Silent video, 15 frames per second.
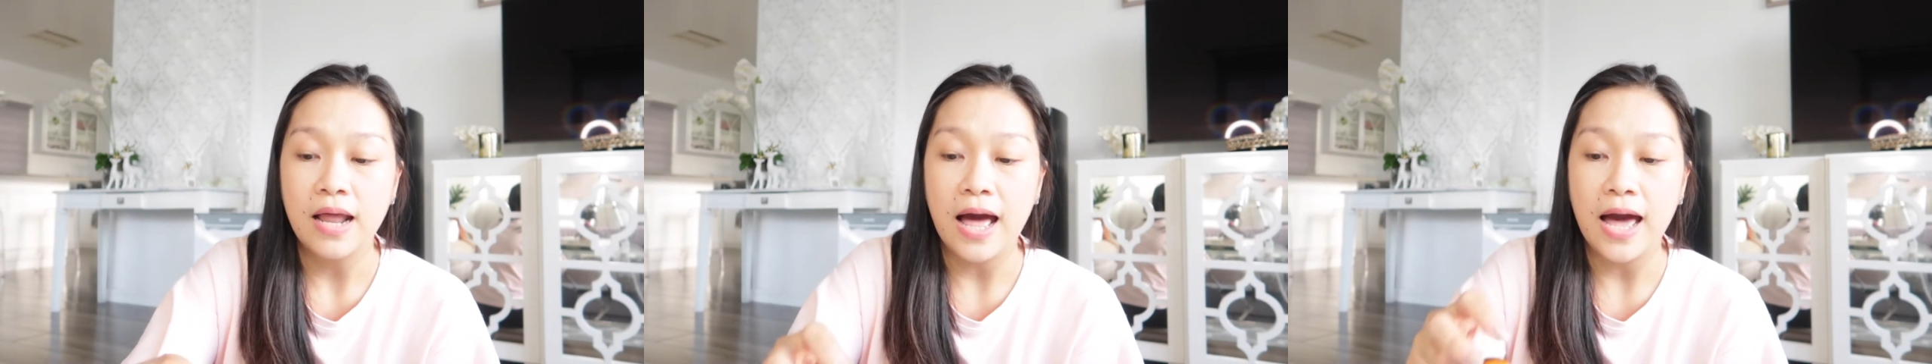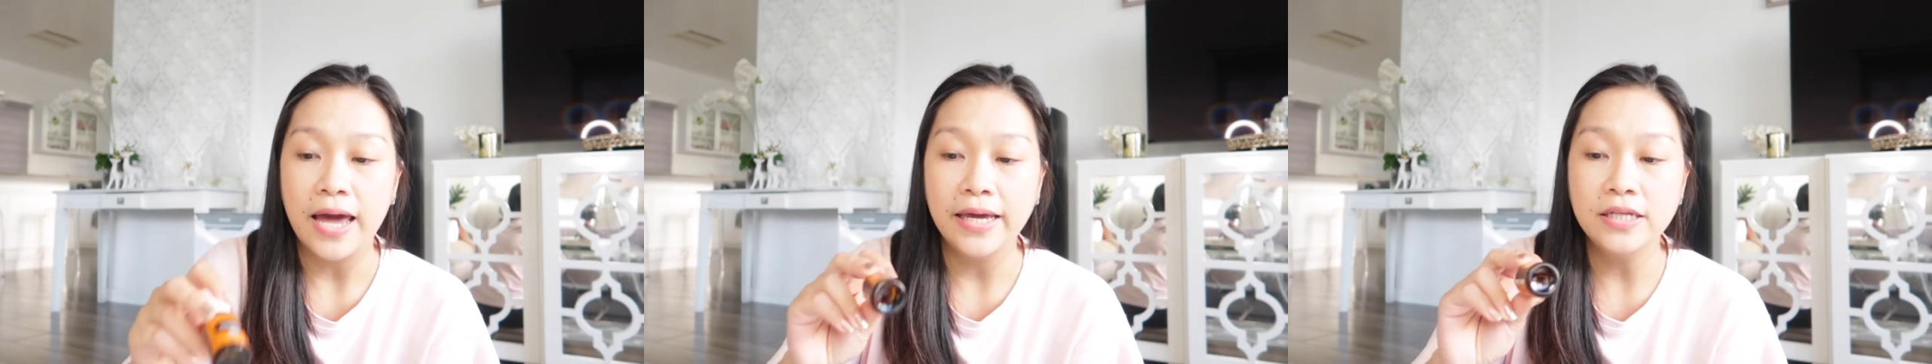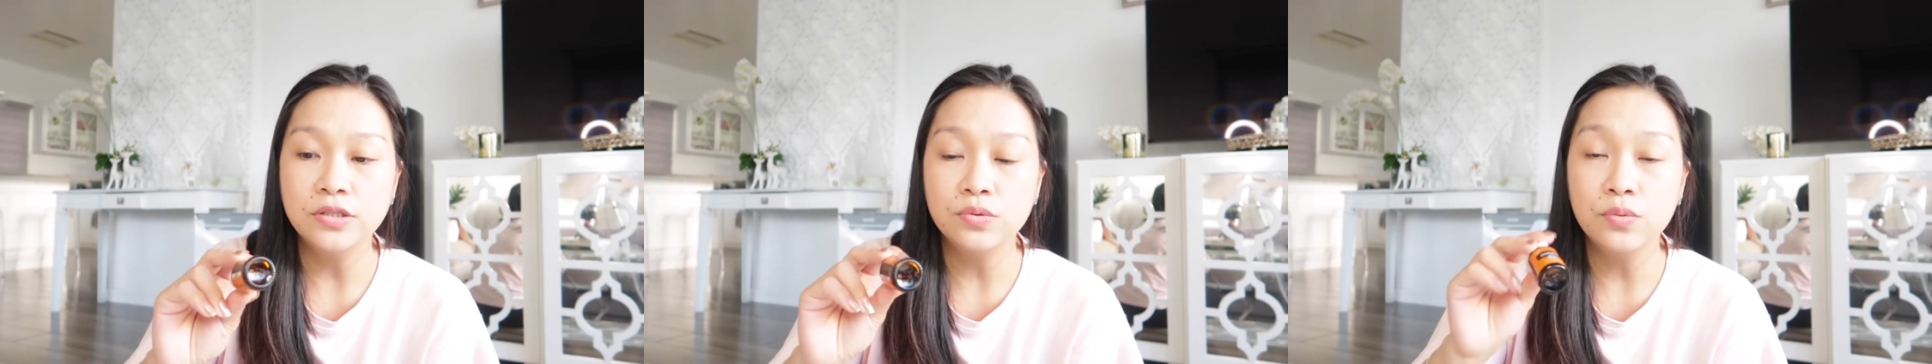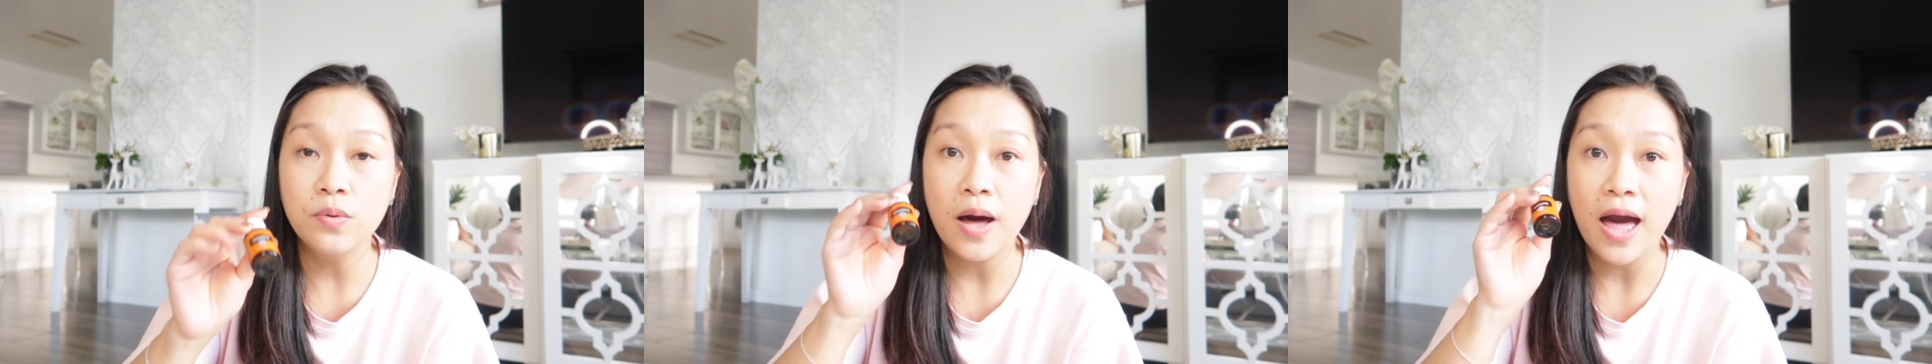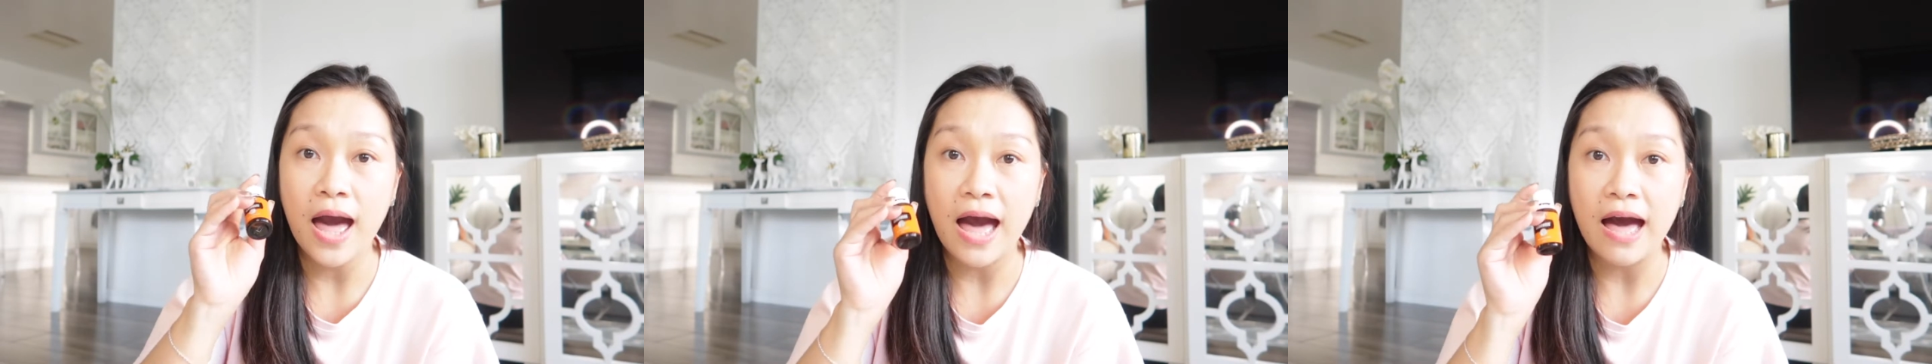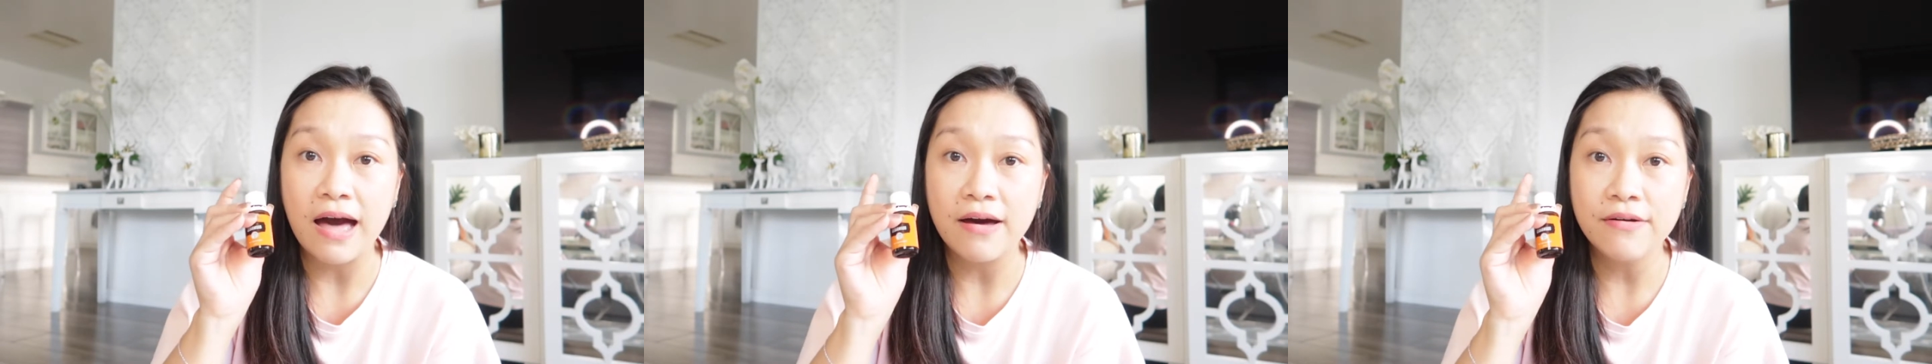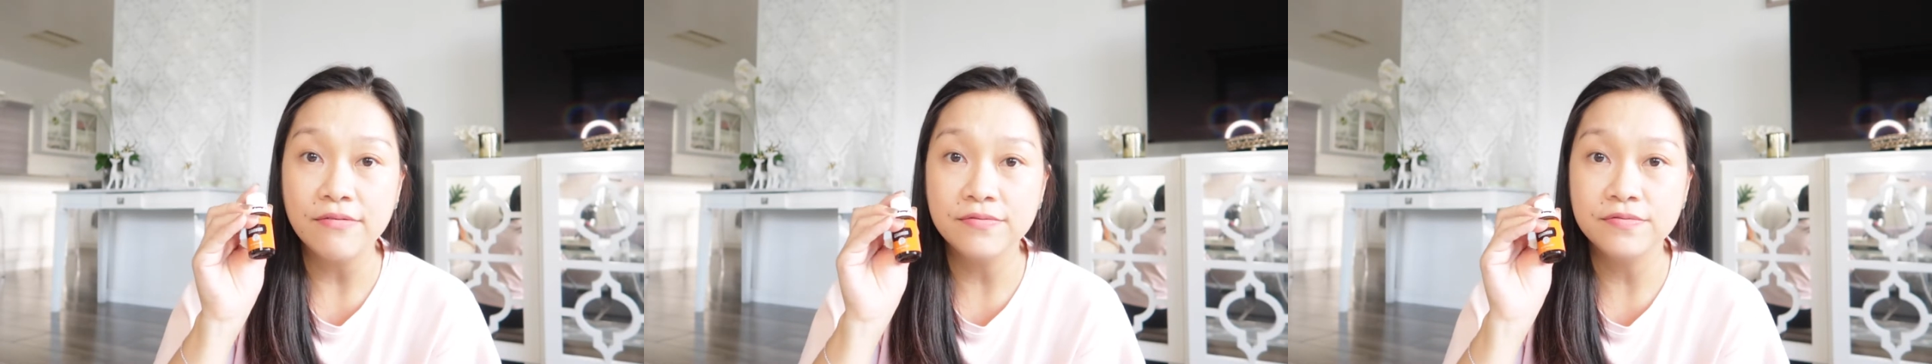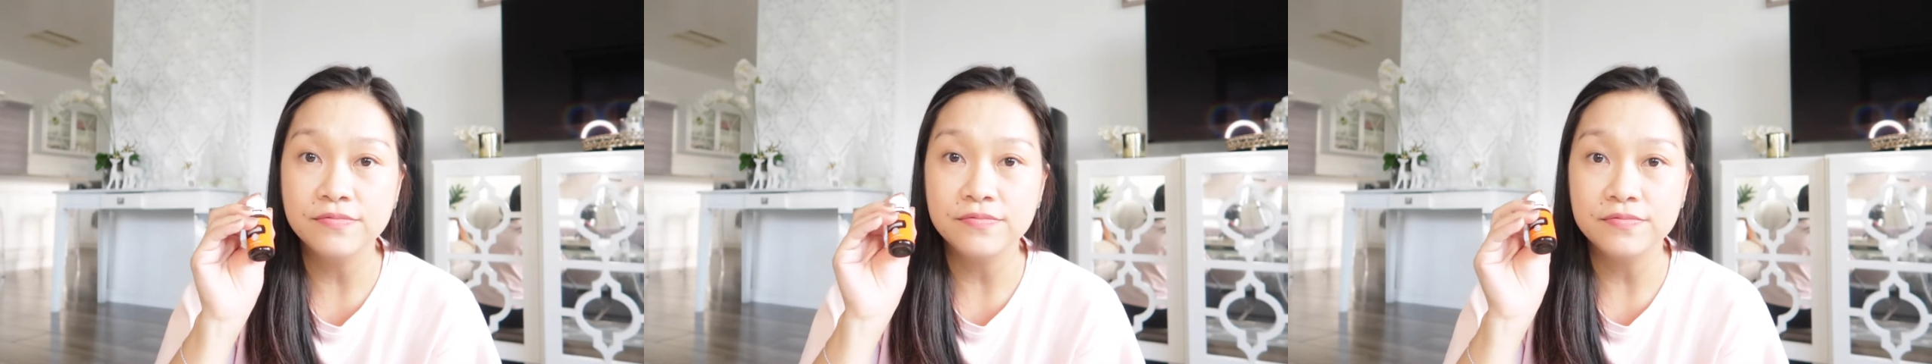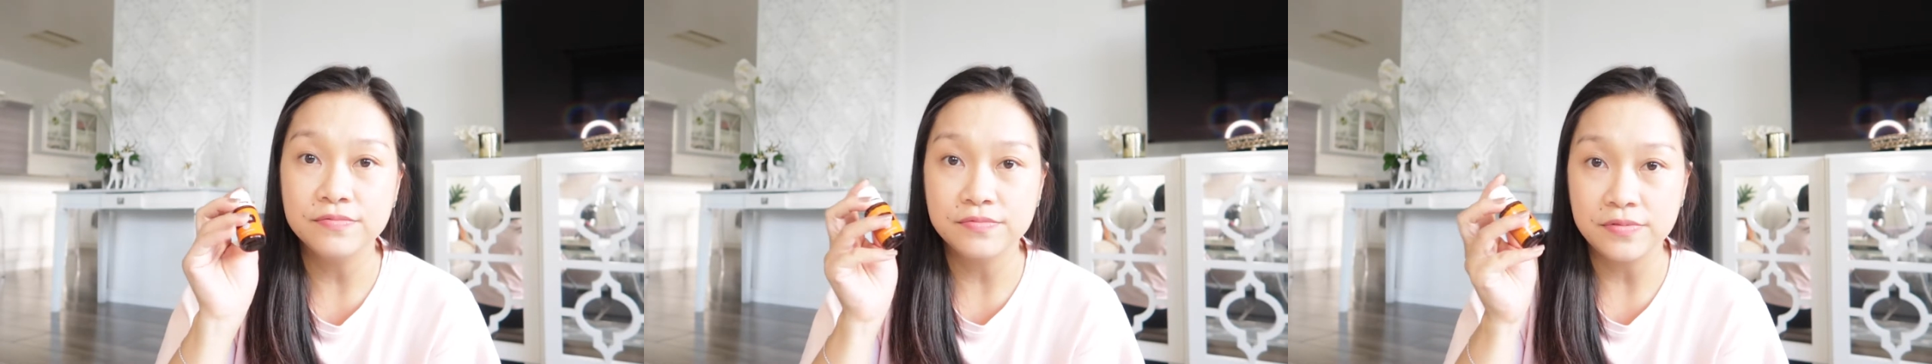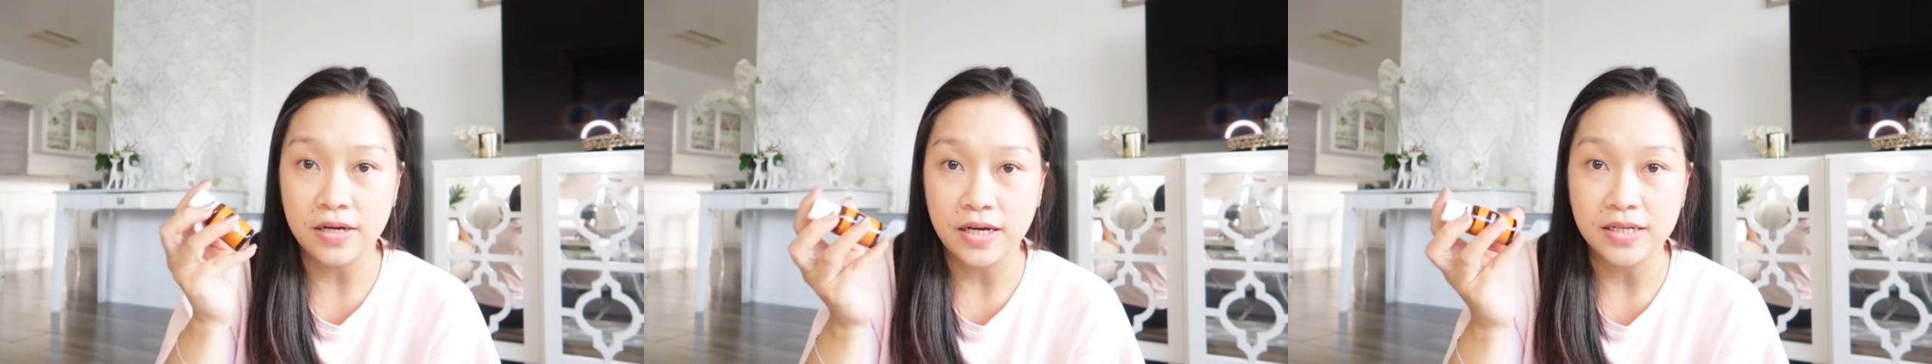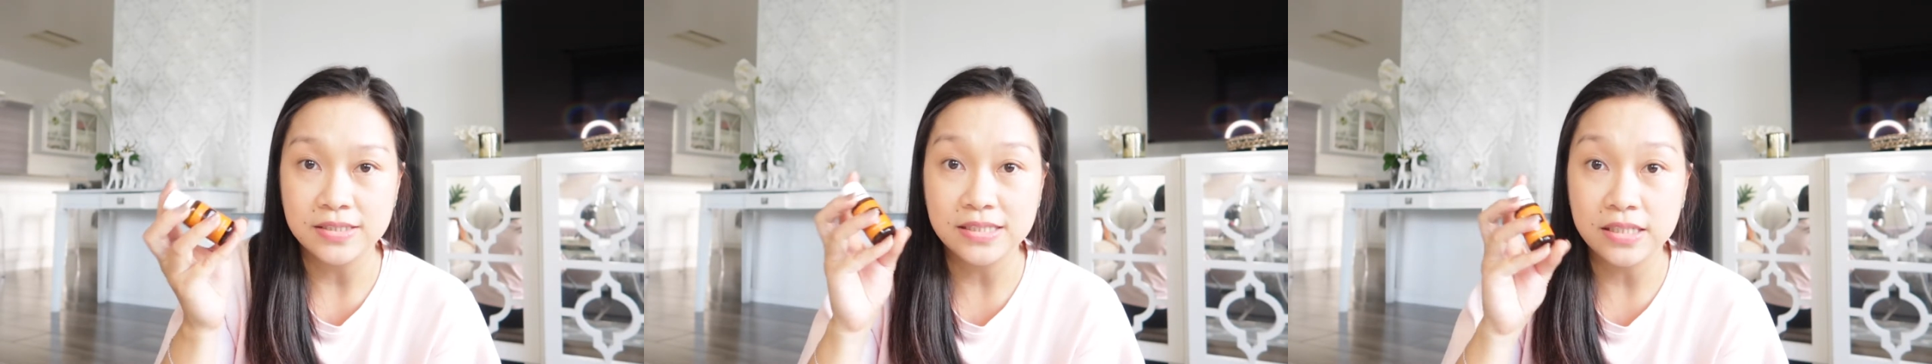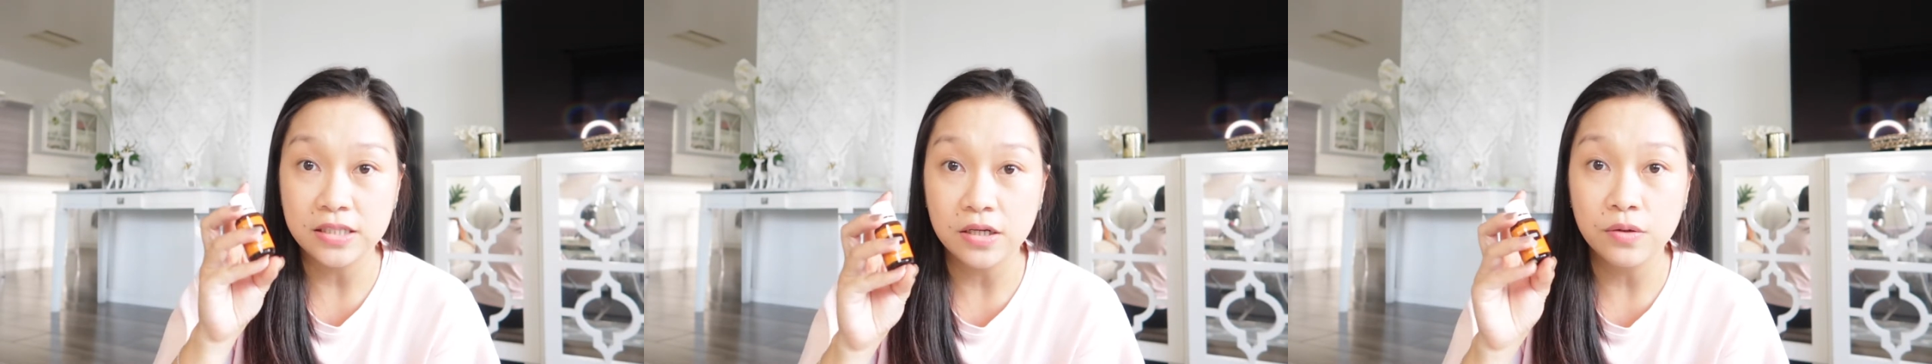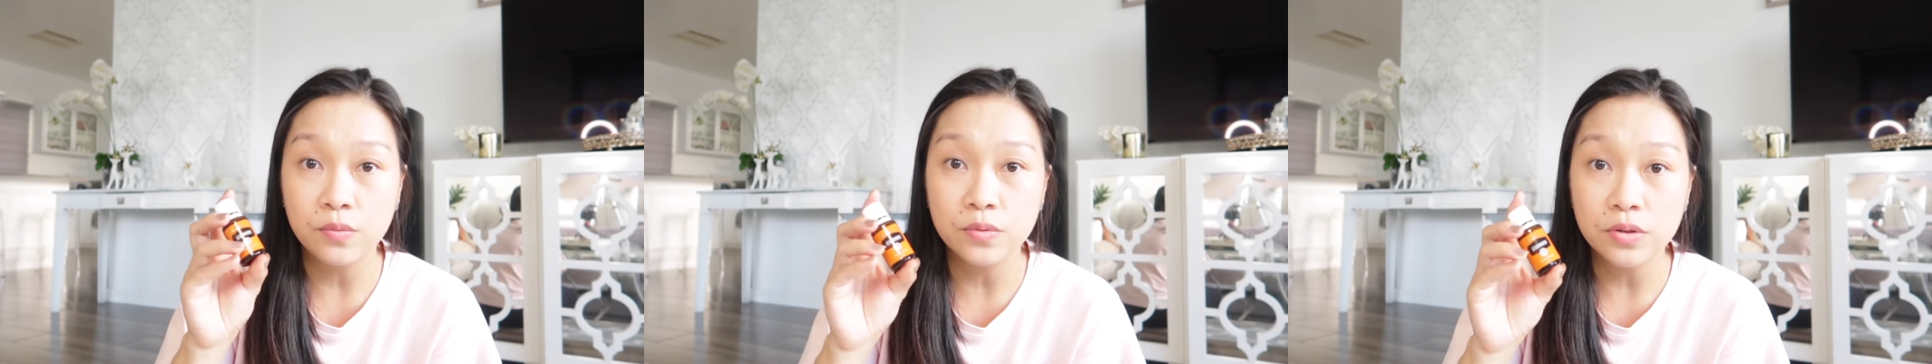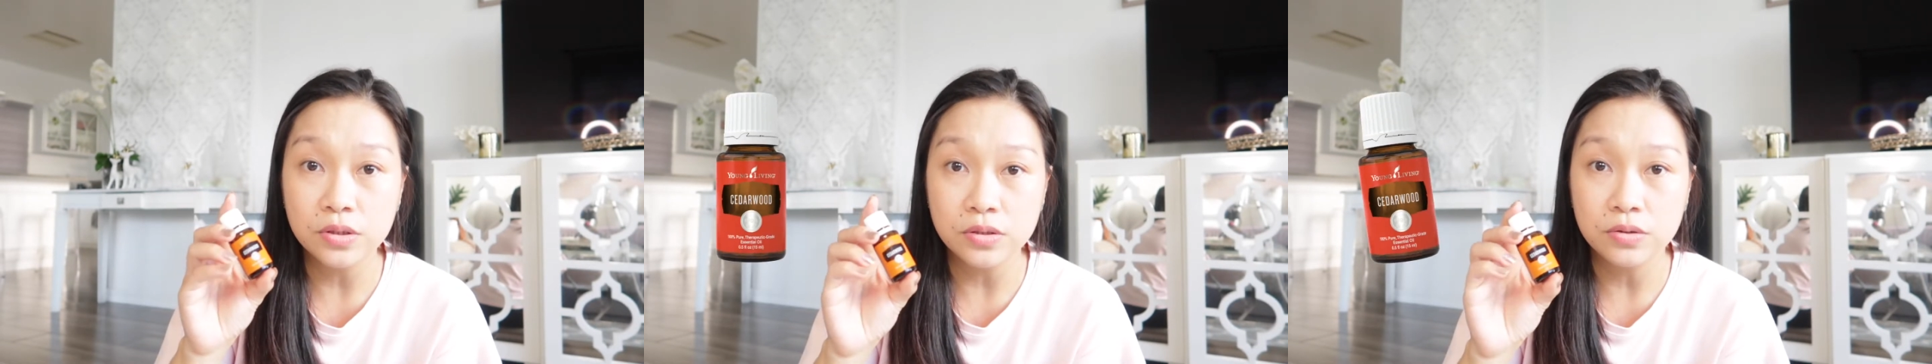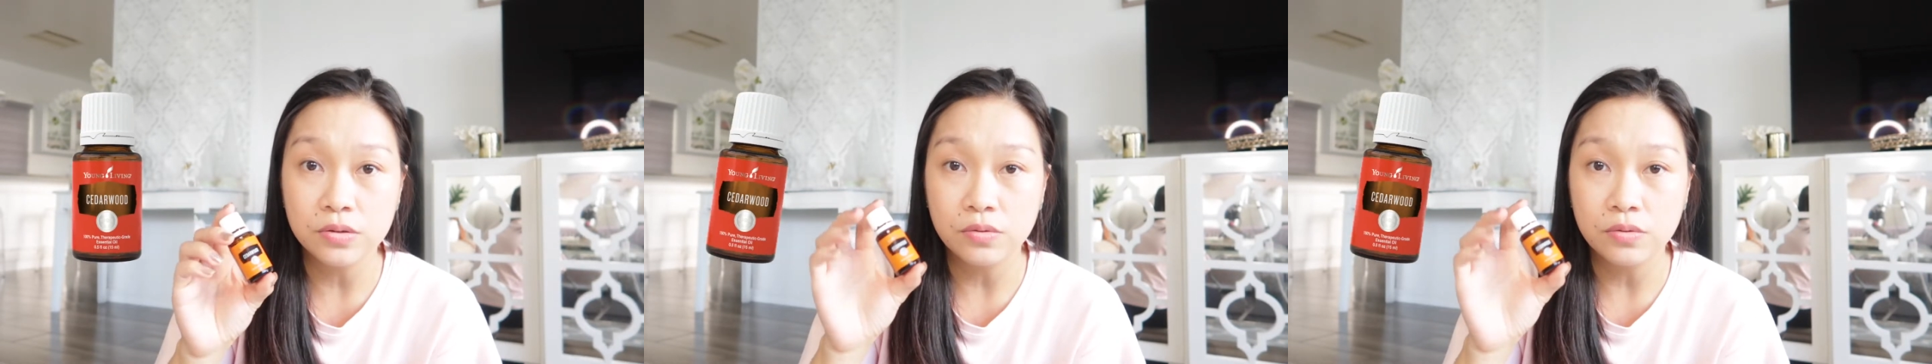I do have cedar wood,